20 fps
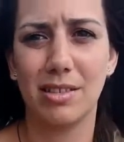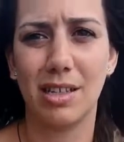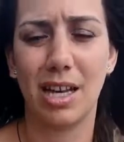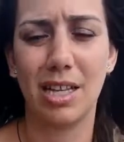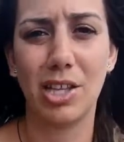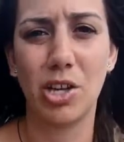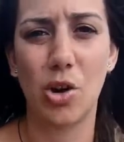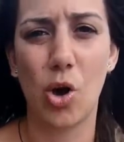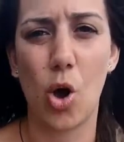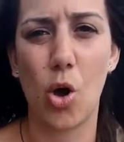a
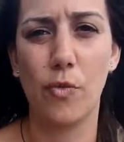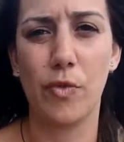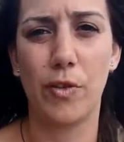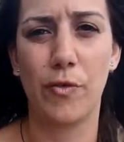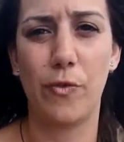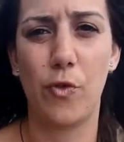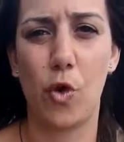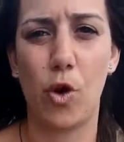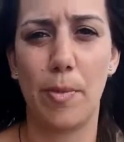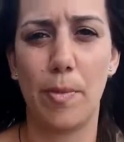little over
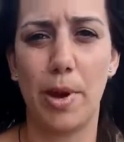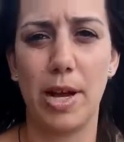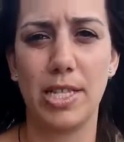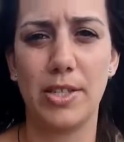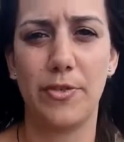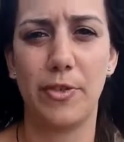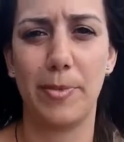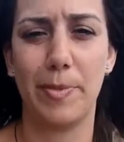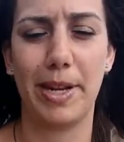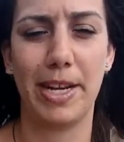4
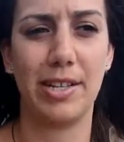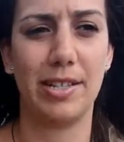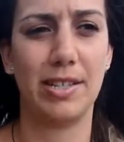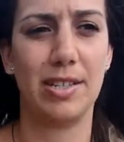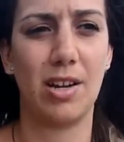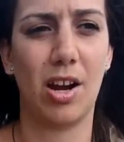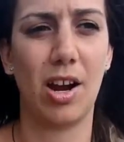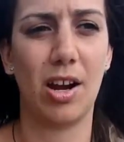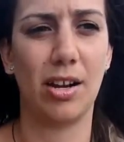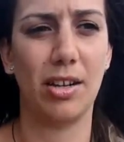months for me to
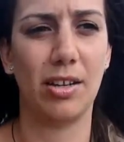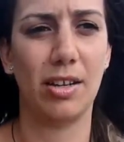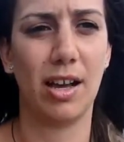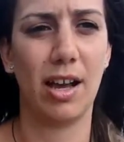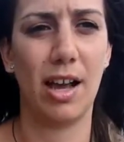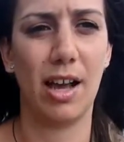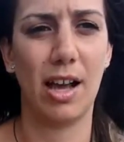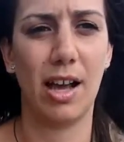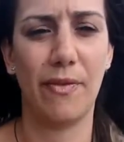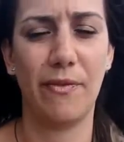start
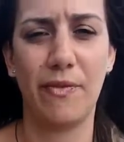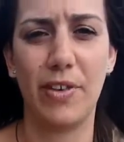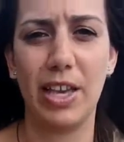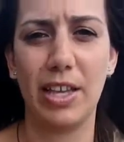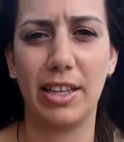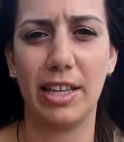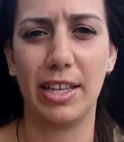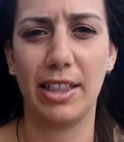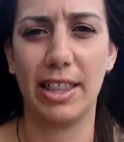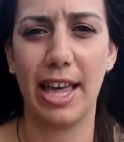
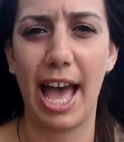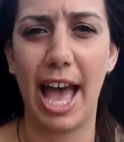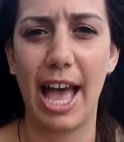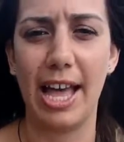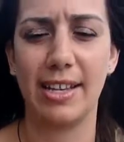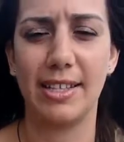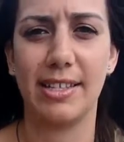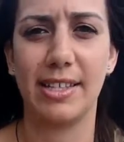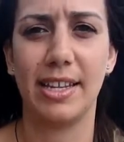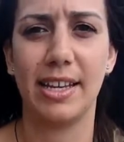feeling
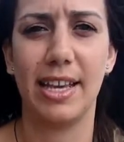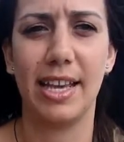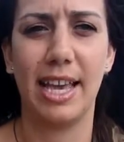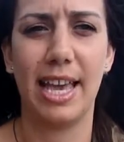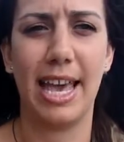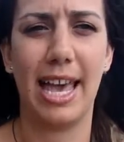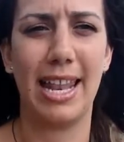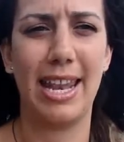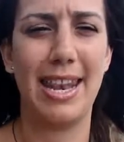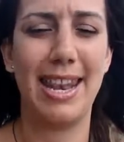that.
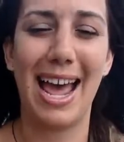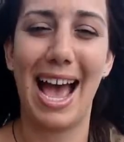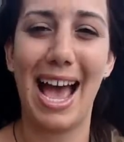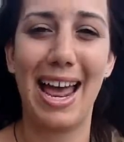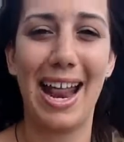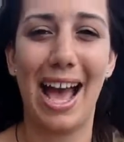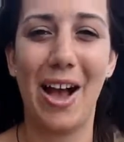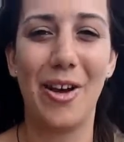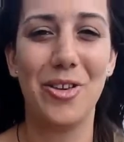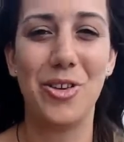
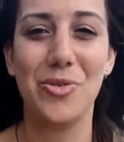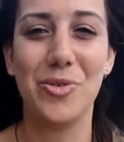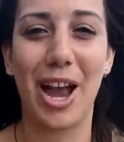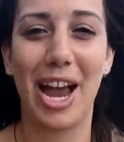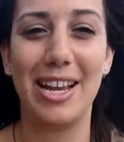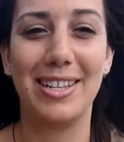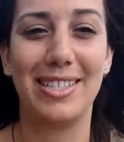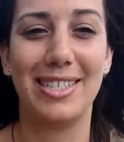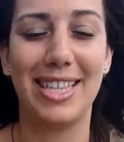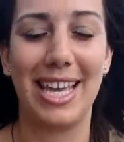Not how you
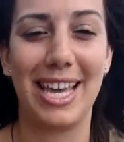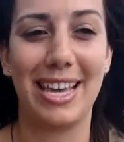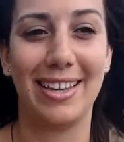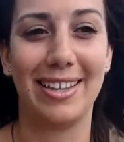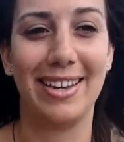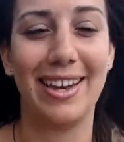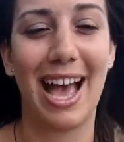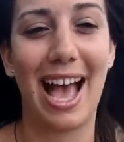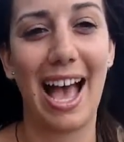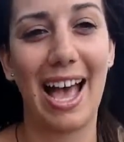guys
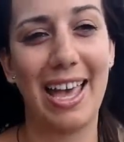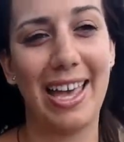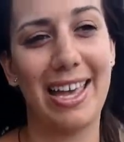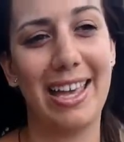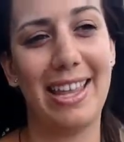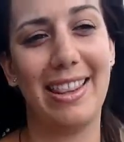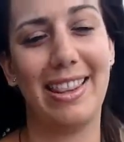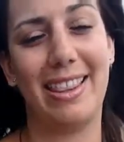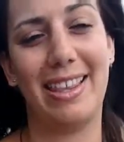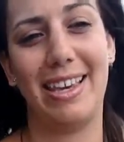think, not
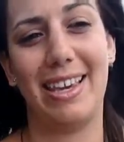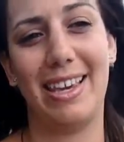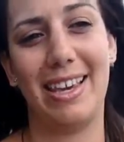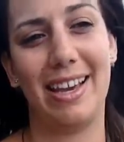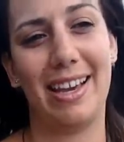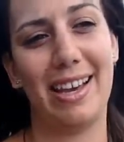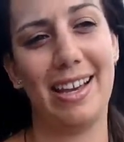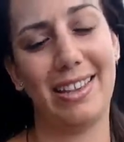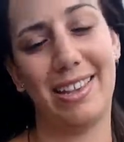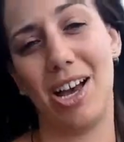in
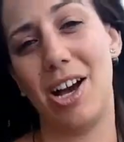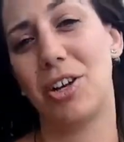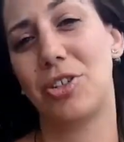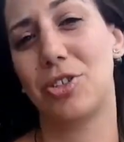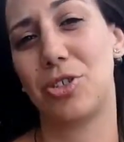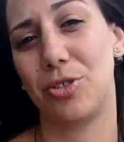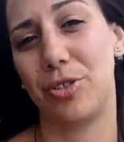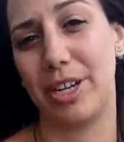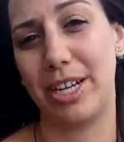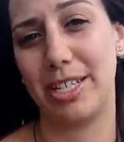the
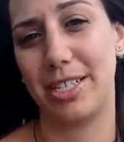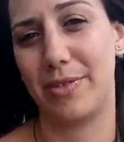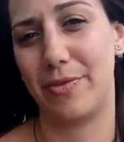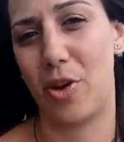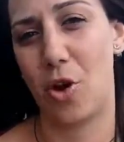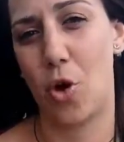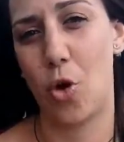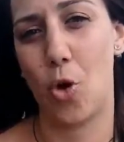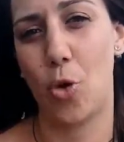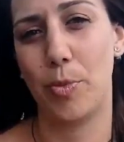luxuries of
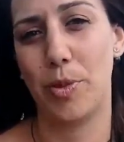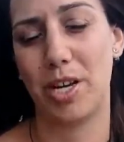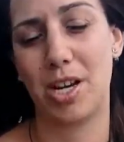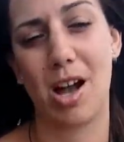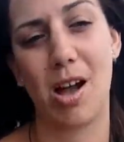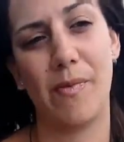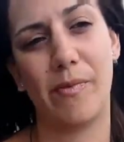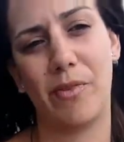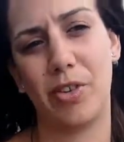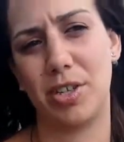home, the
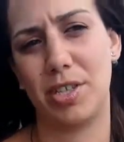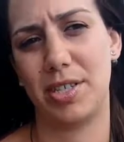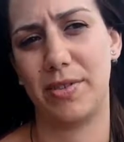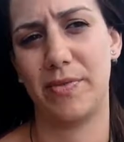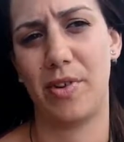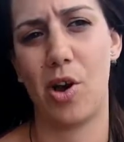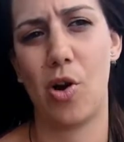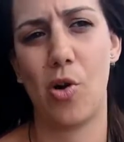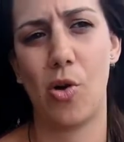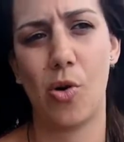comforts of
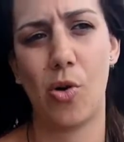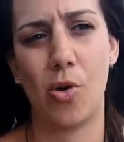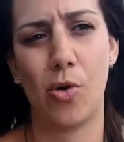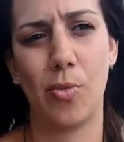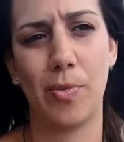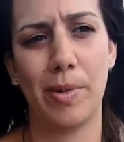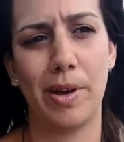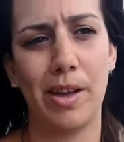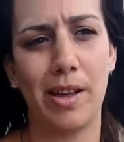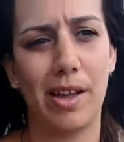home,